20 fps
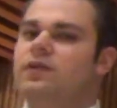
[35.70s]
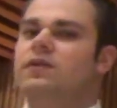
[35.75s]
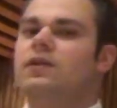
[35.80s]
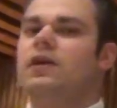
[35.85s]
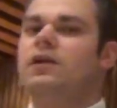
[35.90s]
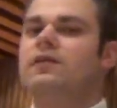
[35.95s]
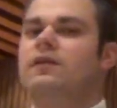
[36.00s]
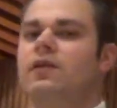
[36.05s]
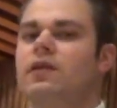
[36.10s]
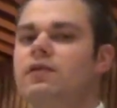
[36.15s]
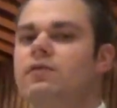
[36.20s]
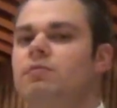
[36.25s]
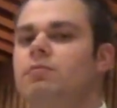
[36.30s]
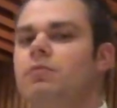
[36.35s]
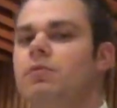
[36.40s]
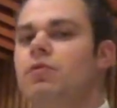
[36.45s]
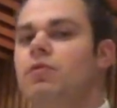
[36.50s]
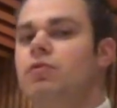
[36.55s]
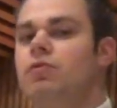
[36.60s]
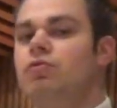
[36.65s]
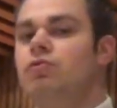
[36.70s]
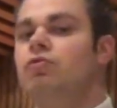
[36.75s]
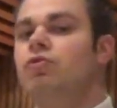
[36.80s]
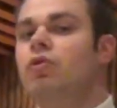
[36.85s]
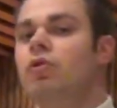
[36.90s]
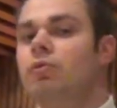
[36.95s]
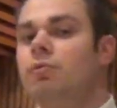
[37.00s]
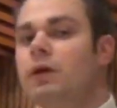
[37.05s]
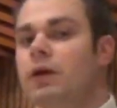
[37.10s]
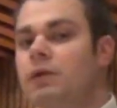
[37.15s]
And in Alsace, you
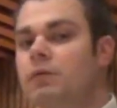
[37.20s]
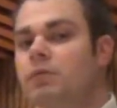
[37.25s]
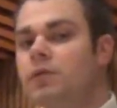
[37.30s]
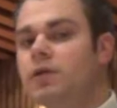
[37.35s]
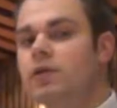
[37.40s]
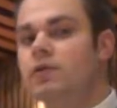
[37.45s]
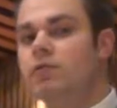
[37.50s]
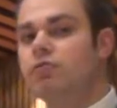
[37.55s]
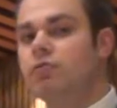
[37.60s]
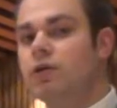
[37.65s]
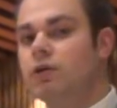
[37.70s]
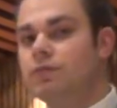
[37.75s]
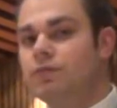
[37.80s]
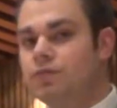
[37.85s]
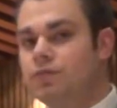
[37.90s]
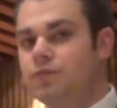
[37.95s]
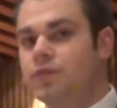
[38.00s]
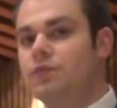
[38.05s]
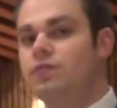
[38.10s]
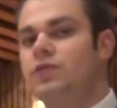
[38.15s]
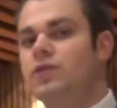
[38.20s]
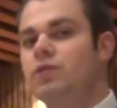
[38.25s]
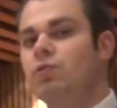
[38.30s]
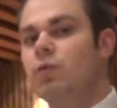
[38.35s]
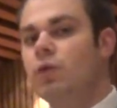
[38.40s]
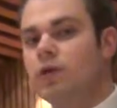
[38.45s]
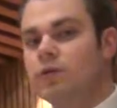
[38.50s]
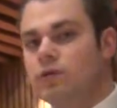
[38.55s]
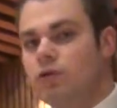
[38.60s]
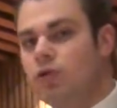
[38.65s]
know, maybe you have
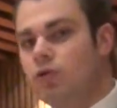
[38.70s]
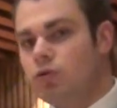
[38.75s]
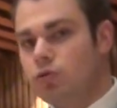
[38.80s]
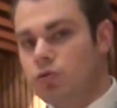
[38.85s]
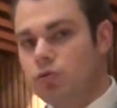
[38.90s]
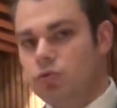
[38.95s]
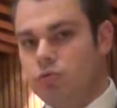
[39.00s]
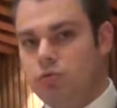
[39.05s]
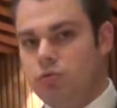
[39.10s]
51 Grand Cru.